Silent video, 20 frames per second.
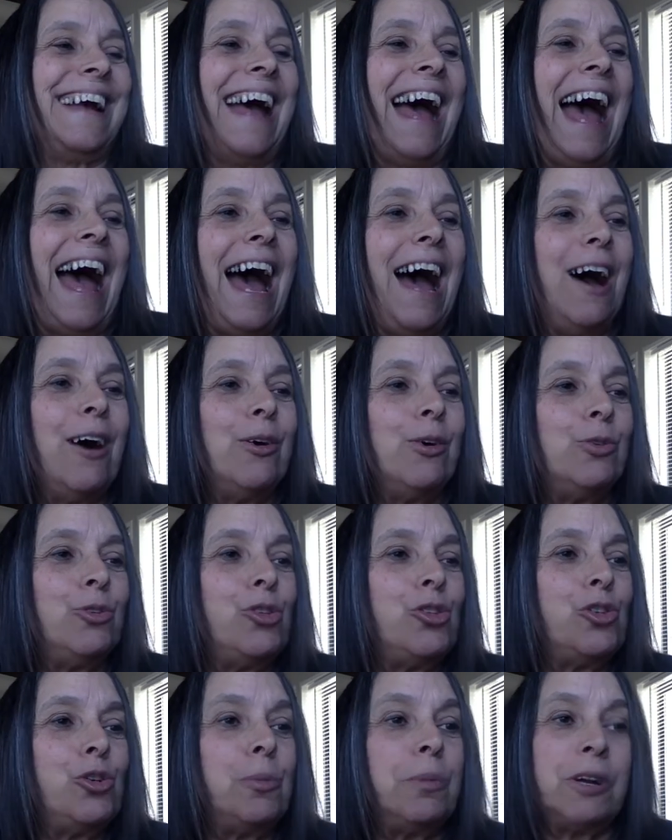How
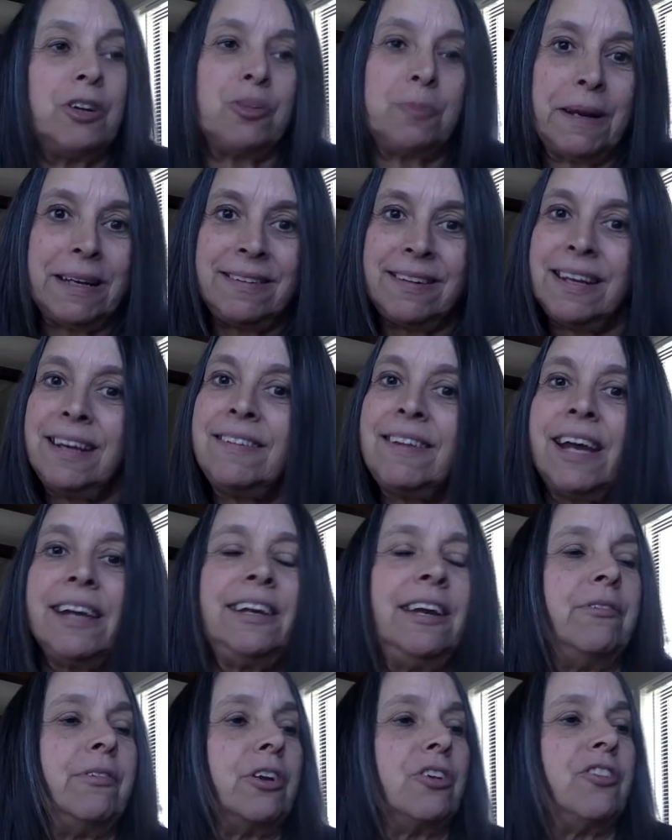to brush my teeth, I
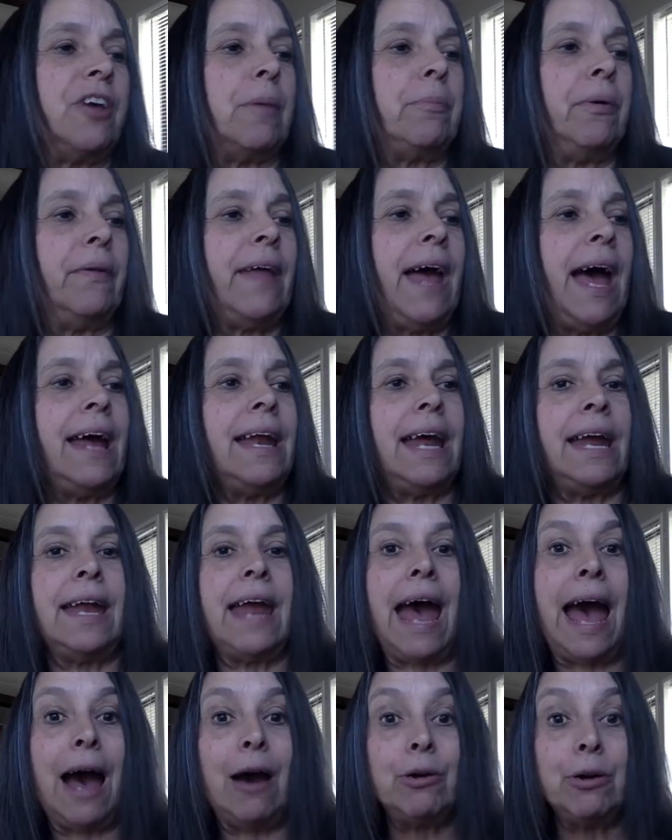gave an example of that, and
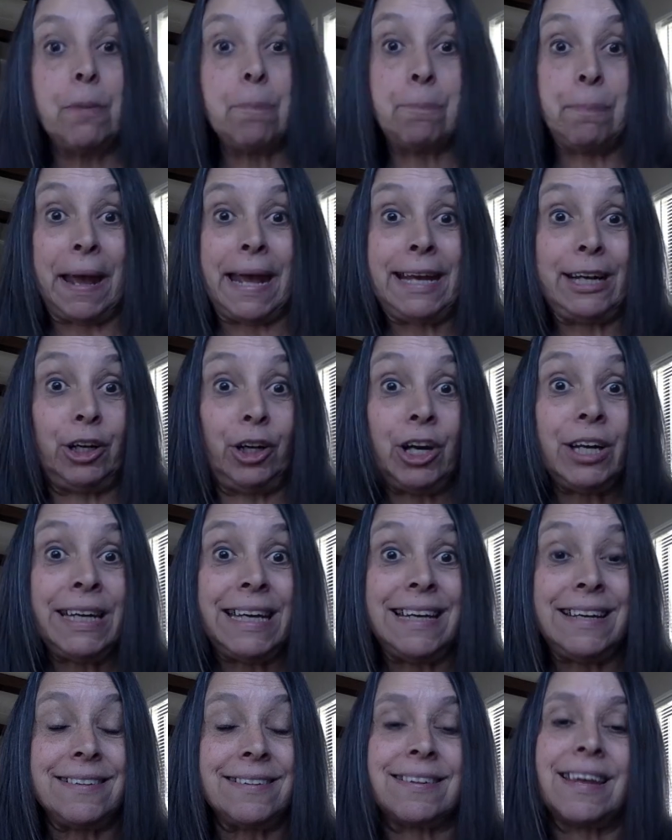how to bake
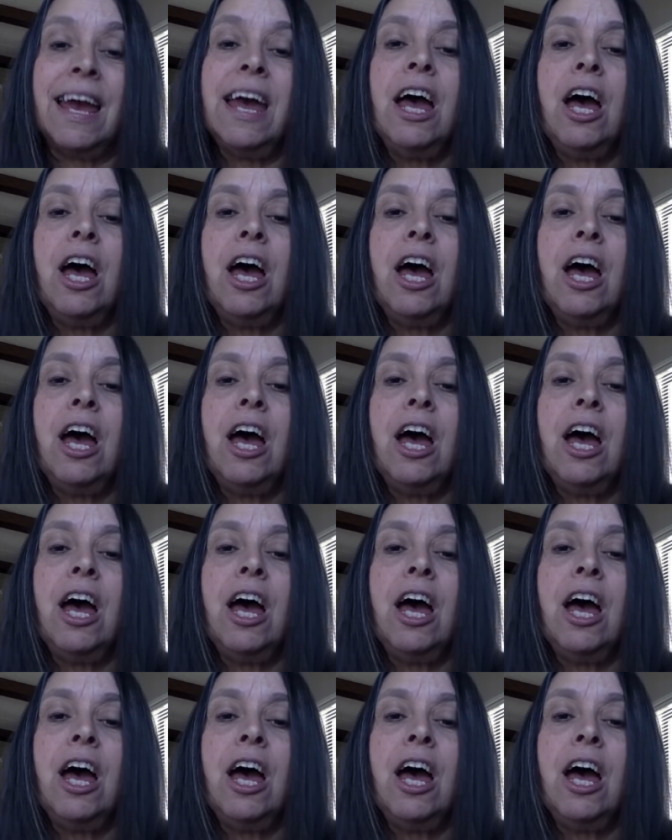cookies.